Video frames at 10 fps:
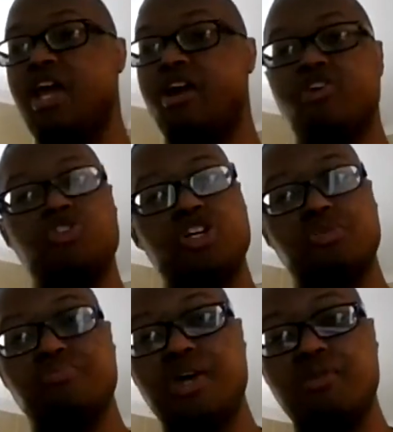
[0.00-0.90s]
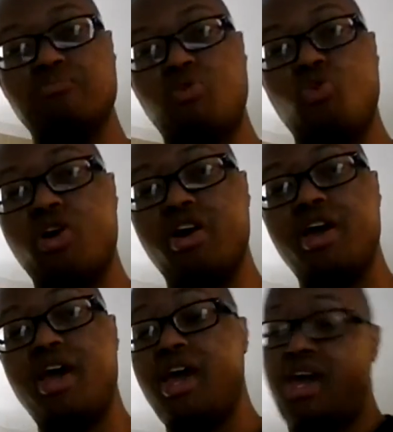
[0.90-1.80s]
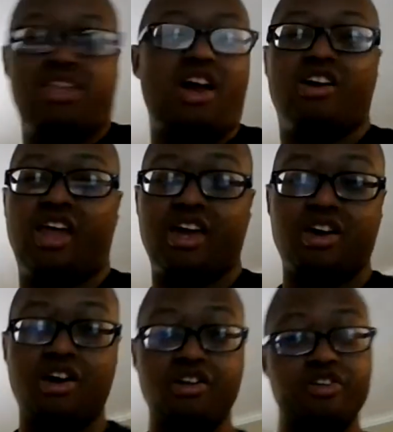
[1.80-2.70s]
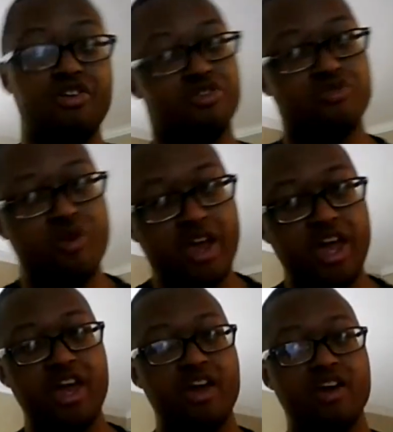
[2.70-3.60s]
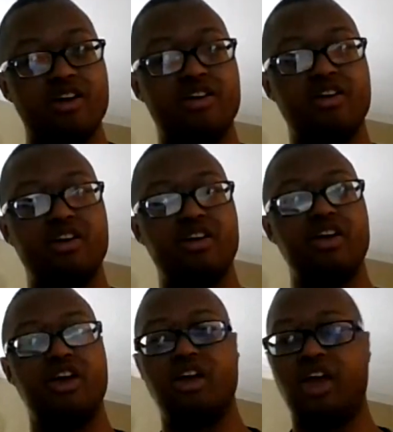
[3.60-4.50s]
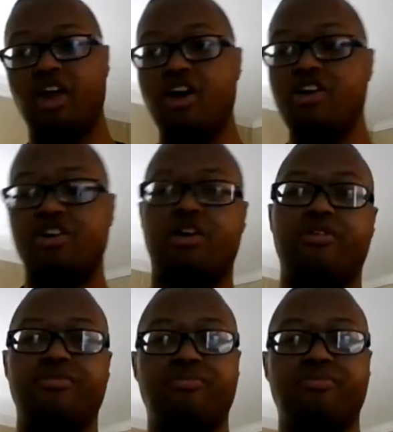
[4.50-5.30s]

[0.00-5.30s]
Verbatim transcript: that are just being born and that are like under three and under.